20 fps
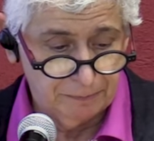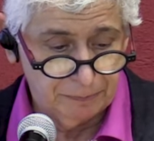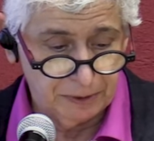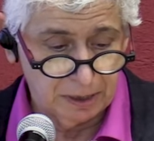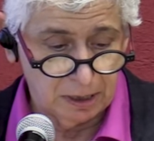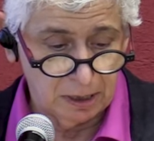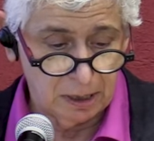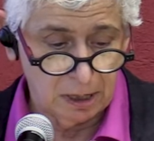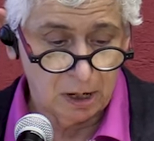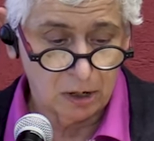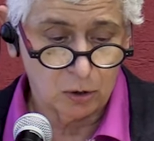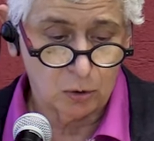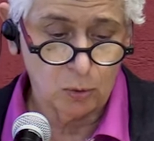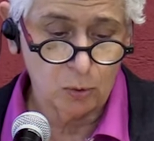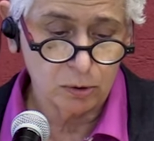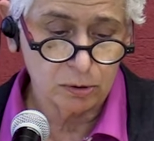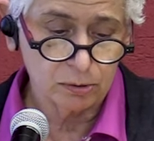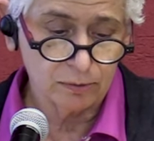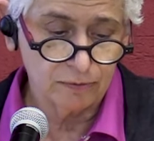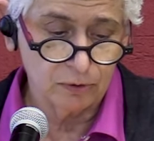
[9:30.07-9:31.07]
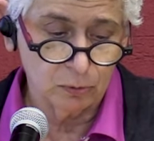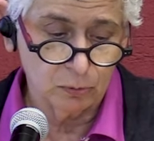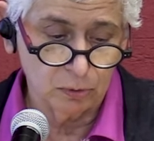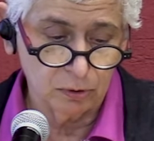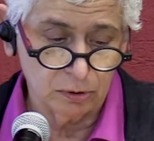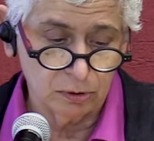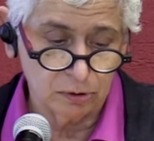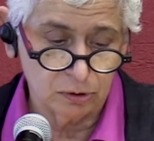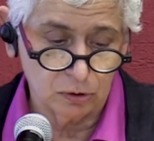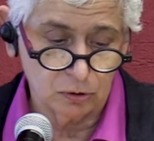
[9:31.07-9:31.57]
A quarter of the
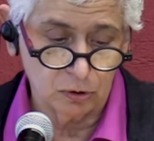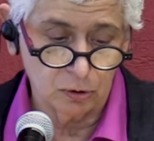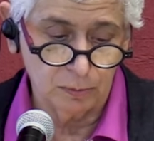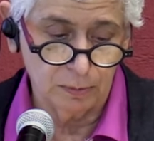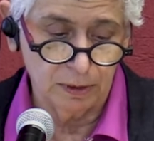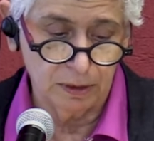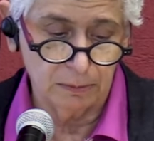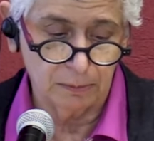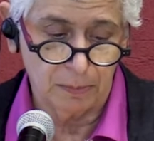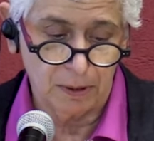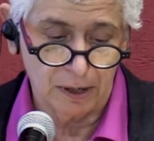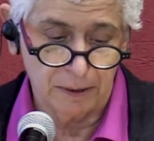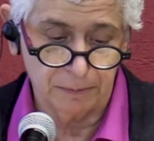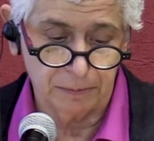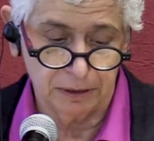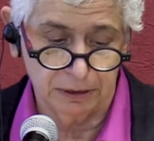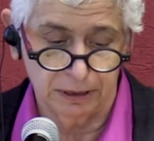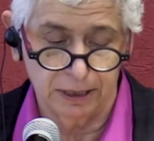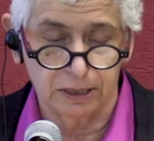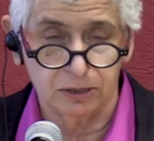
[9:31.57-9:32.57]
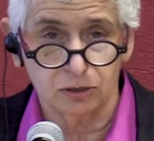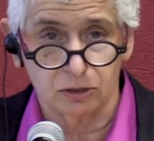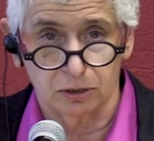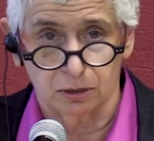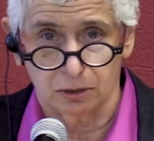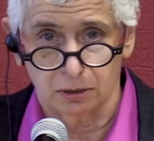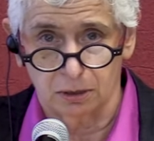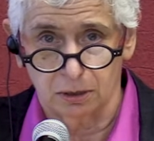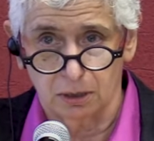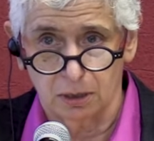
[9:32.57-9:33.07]
world's urban
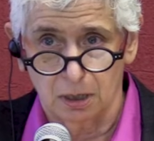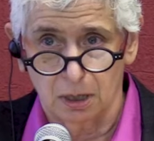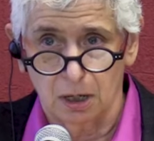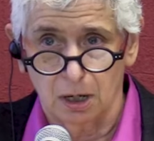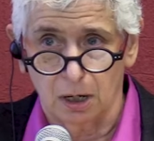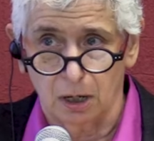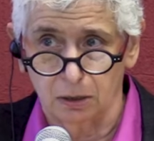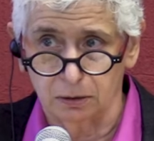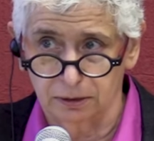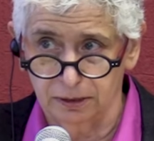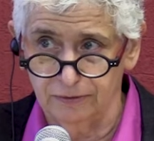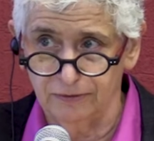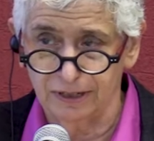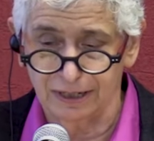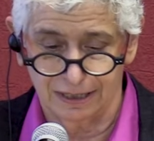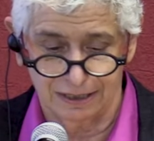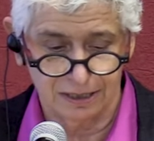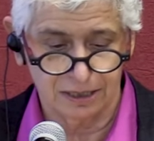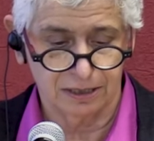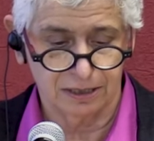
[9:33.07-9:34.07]
population are living in